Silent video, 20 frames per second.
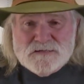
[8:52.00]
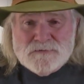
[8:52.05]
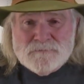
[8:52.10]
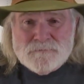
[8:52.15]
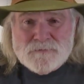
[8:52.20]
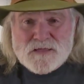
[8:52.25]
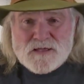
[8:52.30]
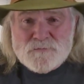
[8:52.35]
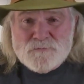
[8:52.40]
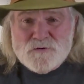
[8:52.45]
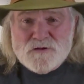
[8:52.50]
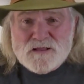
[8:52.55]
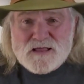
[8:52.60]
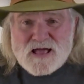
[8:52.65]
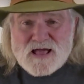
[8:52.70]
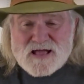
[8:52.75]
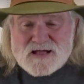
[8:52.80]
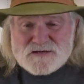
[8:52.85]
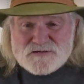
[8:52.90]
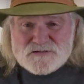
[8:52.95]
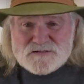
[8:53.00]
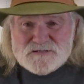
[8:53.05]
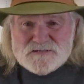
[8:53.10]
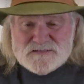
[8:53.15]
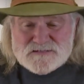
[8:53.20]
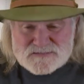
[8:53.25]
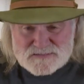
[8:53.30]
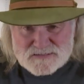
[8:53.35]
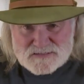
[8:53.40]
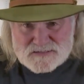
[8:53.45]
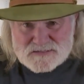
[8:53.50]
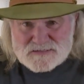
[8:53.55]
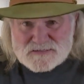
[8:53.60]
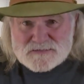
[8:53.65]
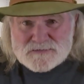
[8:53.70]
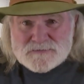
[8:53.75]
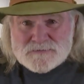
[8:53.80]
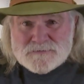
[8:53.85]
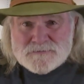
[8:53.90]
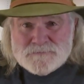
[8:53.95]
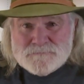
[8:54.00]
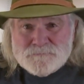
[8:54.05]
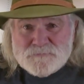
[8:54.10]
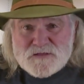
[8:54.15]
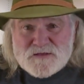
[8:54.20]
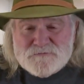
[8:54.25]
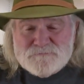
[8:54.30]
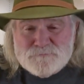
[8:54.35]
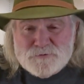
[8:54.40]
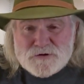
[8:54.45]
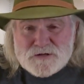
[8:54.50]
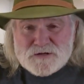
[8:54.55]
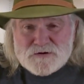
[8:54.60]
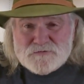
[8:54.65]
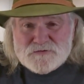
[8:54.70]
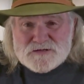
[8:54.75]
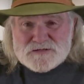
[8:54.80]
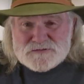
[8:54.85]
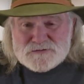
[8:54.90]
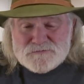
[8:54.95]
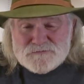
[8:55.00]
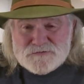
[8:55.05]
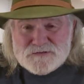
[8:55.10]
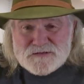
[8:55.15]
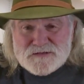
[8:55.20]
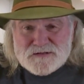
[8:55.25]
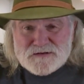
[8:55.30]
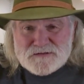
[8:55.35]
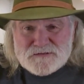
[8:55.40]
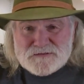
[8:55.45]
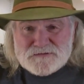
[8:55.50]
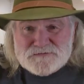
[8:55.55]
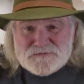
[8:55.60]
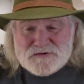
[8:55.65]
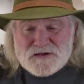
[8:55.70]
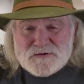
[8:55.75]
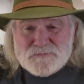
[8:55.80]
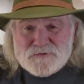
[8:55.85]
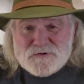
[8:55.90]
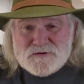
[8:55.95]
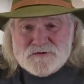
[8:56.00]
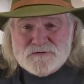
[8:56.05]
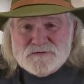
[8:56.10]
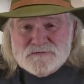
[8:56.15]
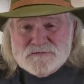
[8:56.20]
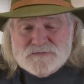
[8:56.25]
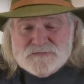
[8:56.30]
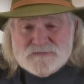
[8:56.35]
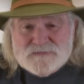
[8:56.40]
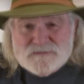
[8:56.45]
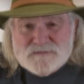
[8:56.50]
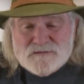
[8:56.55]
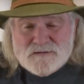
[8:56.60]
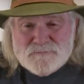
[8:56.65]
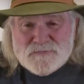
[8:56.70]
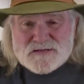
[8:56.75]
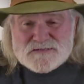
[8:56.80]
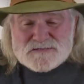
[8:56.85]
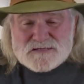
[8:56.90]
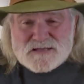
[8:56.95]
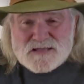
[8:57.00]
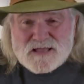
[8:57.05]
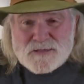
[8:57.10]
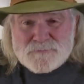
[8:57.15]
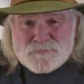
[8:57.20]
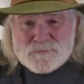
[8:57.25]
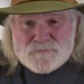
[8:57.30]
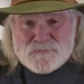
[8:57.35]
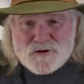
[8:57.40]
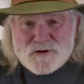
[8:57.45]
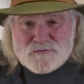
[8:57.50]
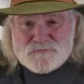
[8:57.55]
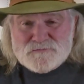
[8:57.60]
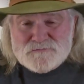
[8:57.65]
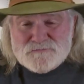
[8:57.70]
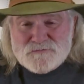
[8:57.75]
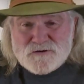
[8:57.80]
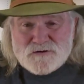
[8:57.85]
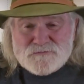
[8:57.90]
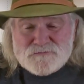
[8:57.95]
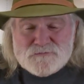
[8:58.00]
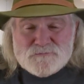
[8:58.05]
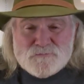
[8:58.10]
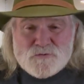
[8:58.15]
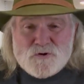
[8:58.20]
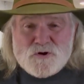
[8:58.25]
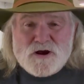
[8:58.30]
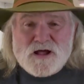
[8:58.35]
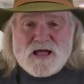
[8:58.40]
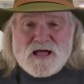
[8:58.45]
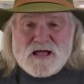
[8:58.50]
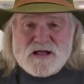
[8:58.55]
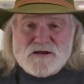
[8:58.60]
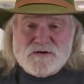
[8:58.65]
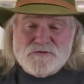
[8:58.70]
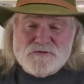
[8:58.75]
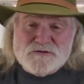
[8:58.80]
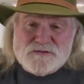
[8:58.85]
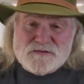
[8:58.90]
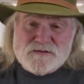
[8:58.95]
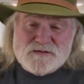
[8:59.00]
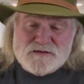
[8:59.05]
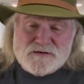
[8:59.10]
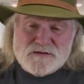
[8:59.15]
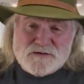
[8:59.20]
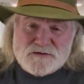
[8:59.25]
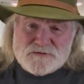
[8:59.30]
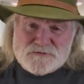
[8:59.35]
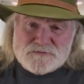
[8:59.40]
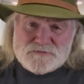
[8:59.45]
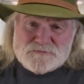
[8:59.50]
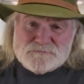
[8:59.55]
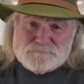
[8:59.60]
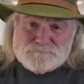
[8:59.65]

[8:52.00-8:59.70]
and we'll actually see if putting grease over the end of the chamber makes a cap and ball revolver more accurate than does